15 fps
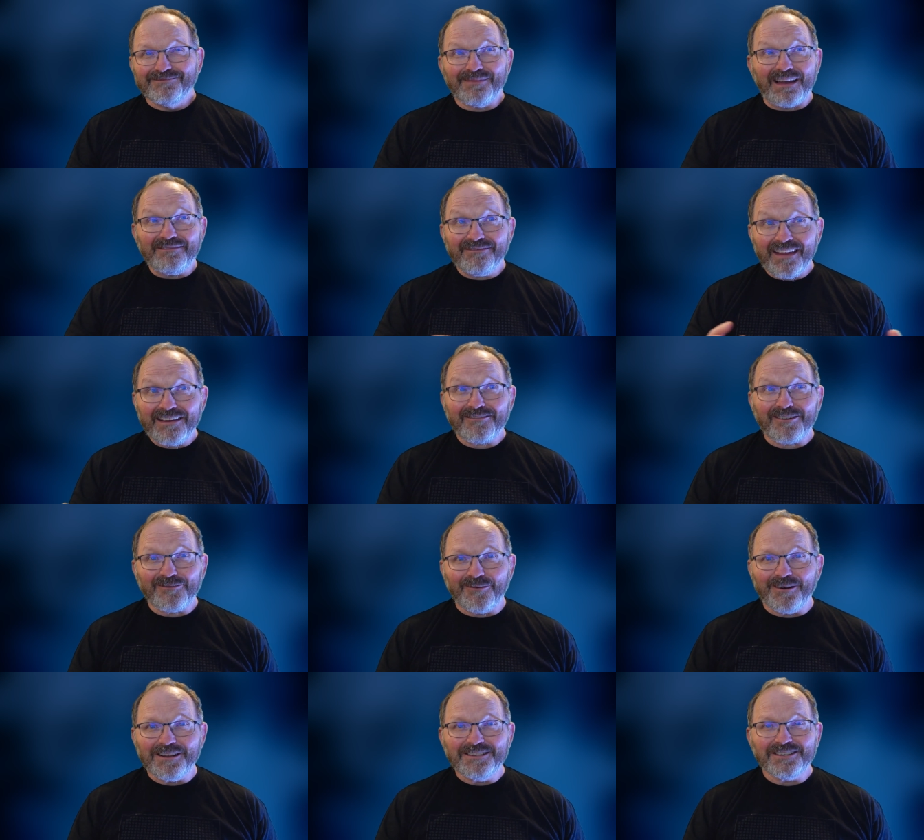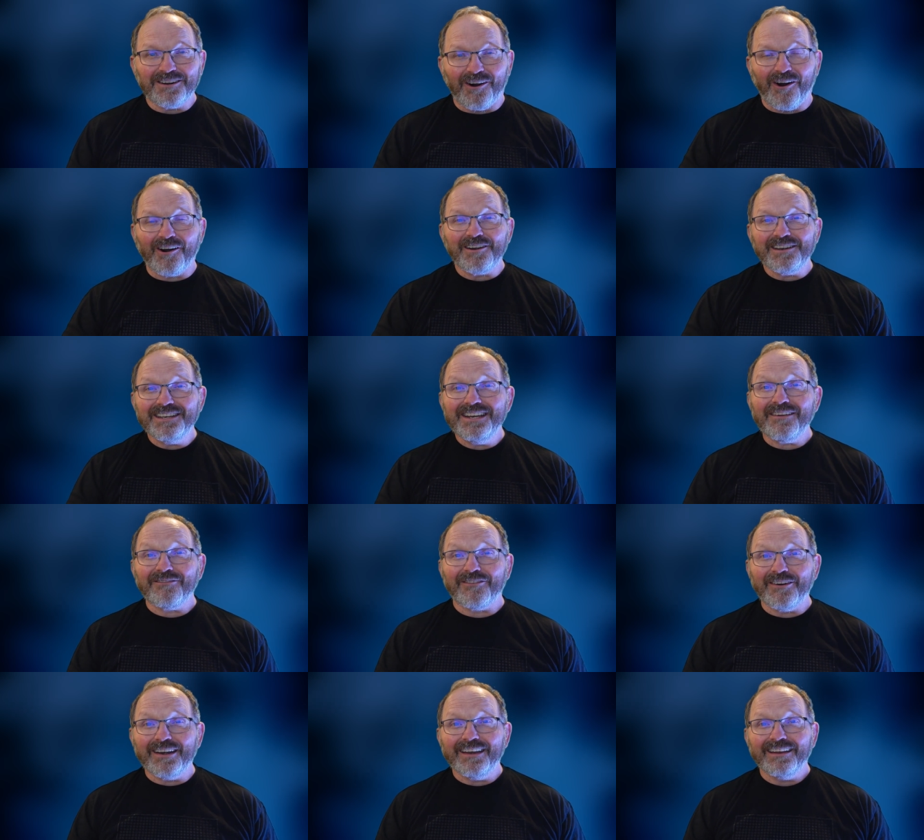my favorite ones are
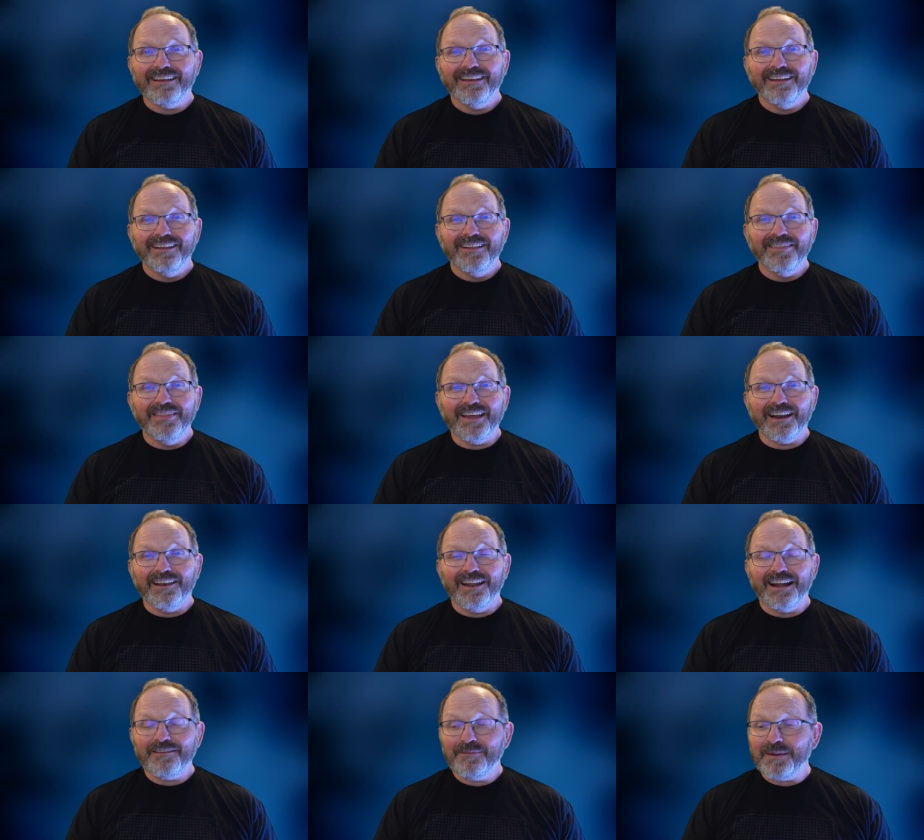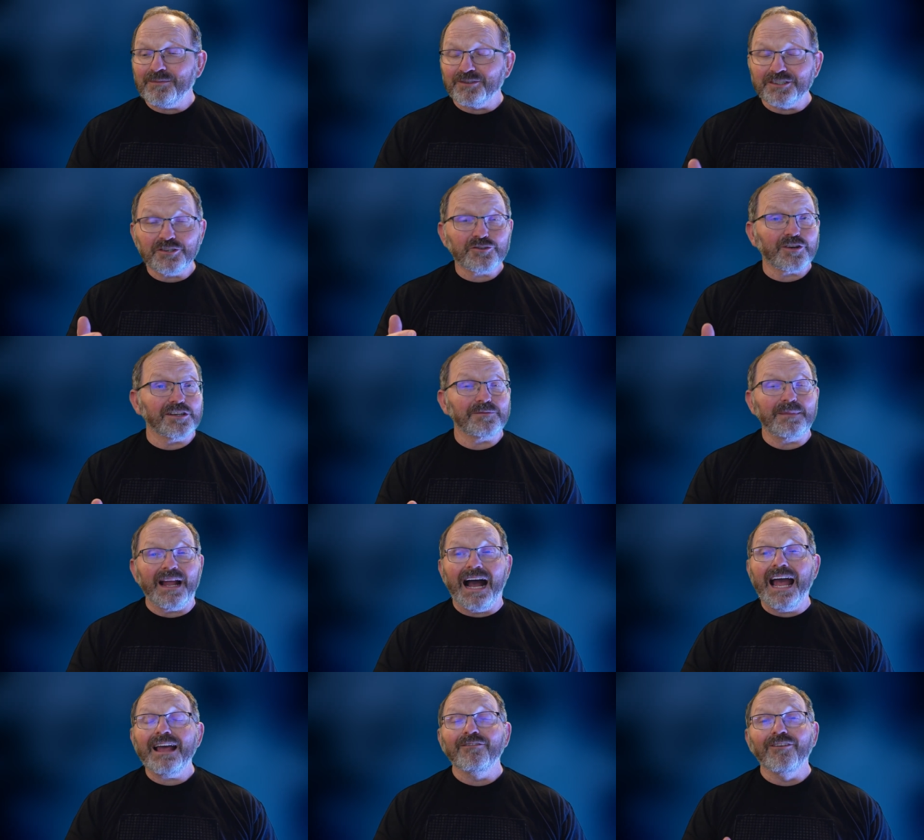different than a lot of people's. And trust me,
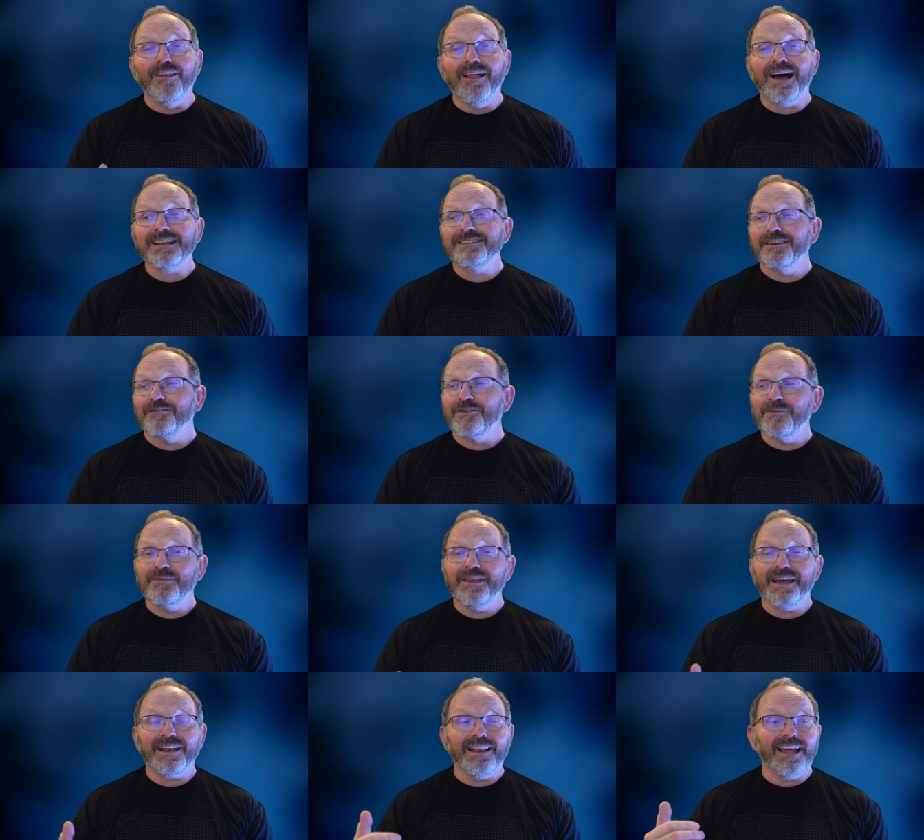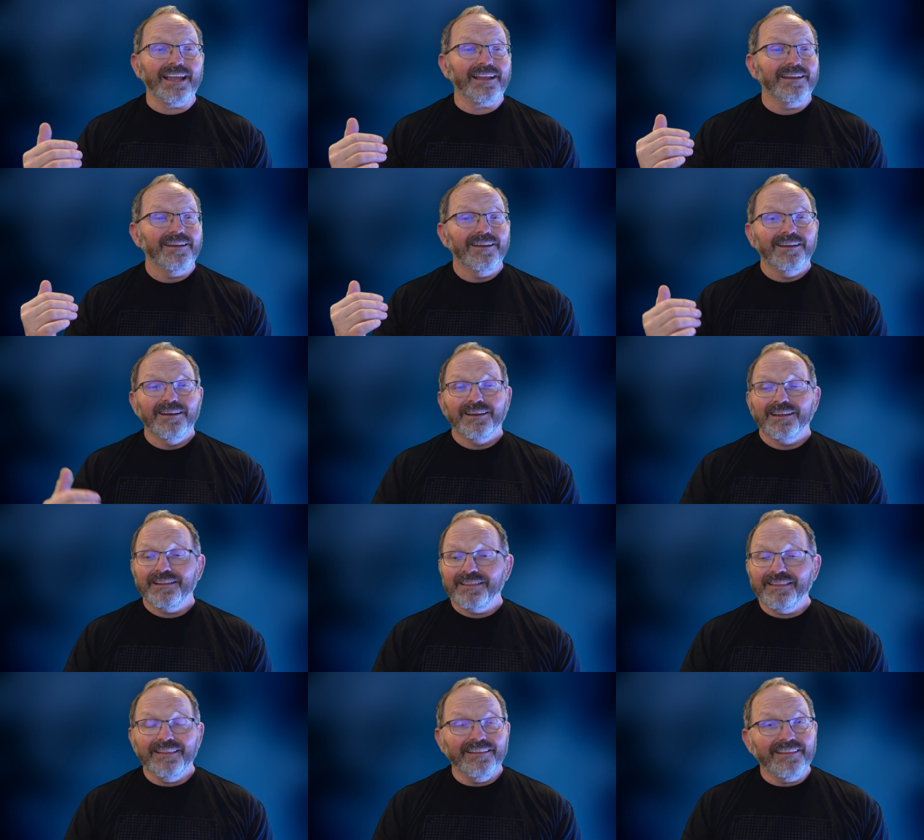I have lots of them that
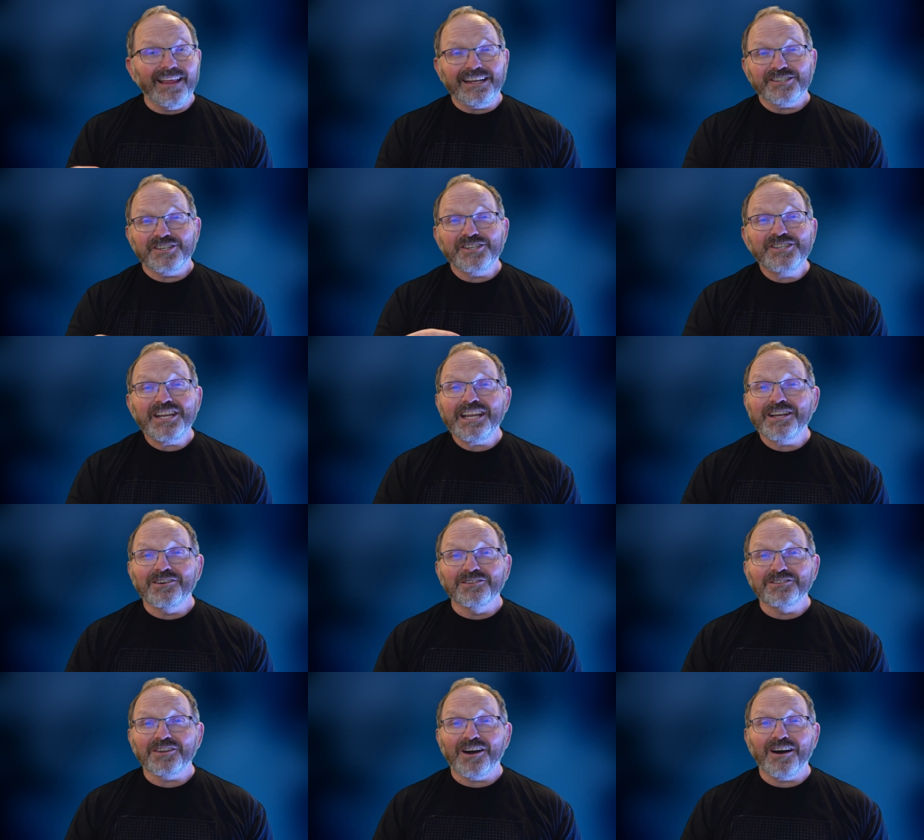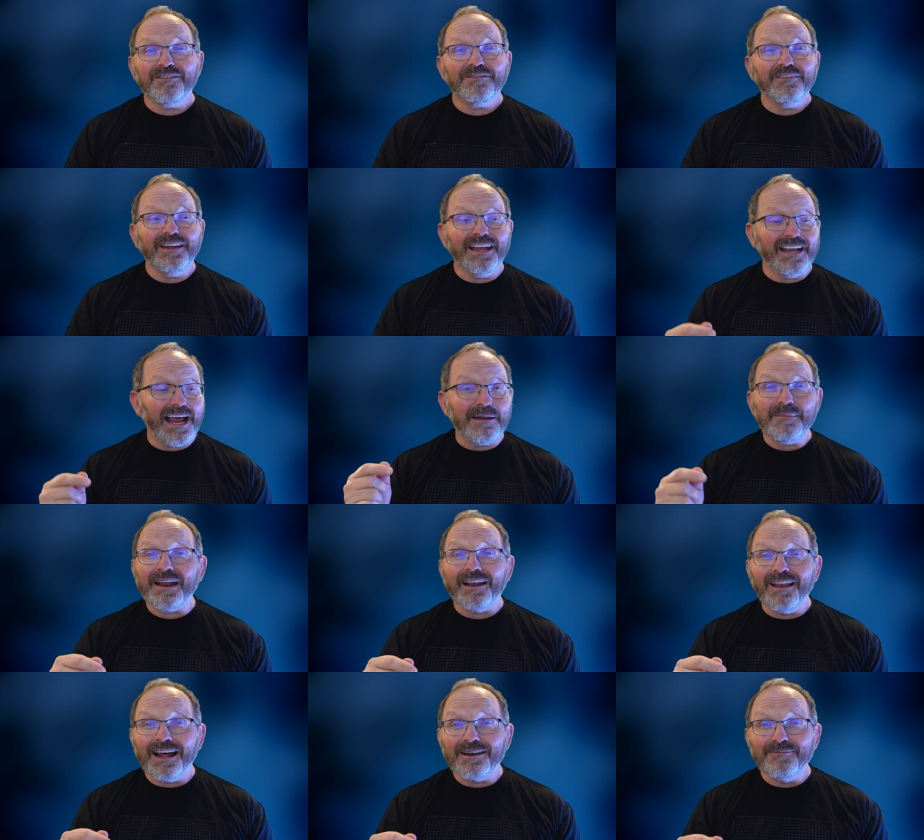that cha-ching goes off and I made a
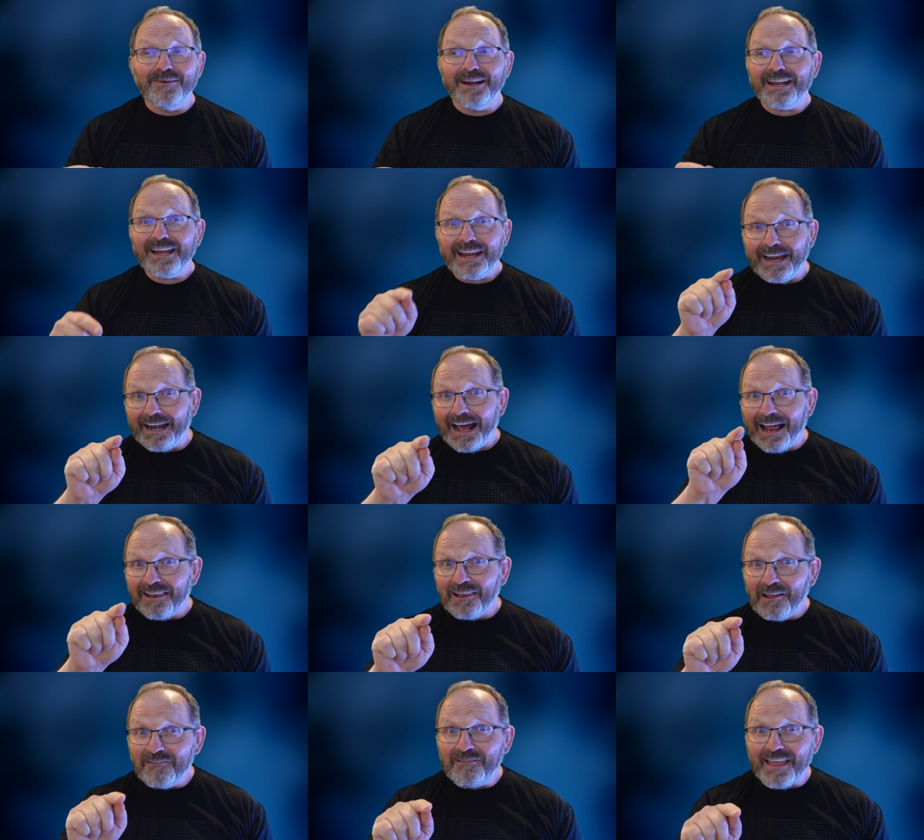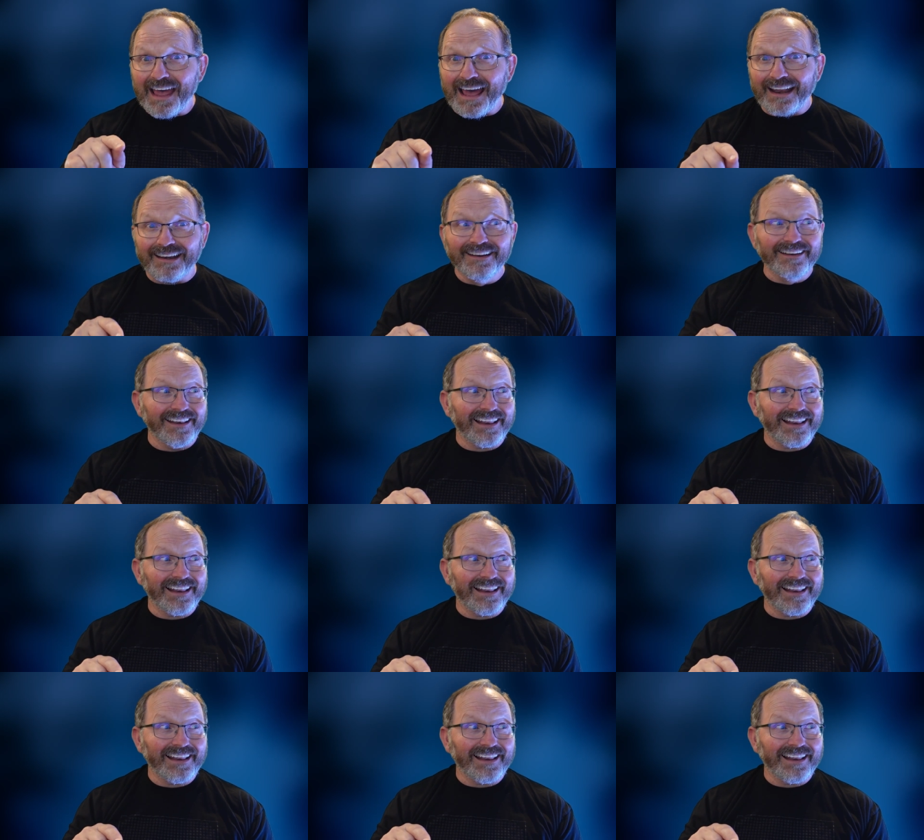lot of money, and I love that.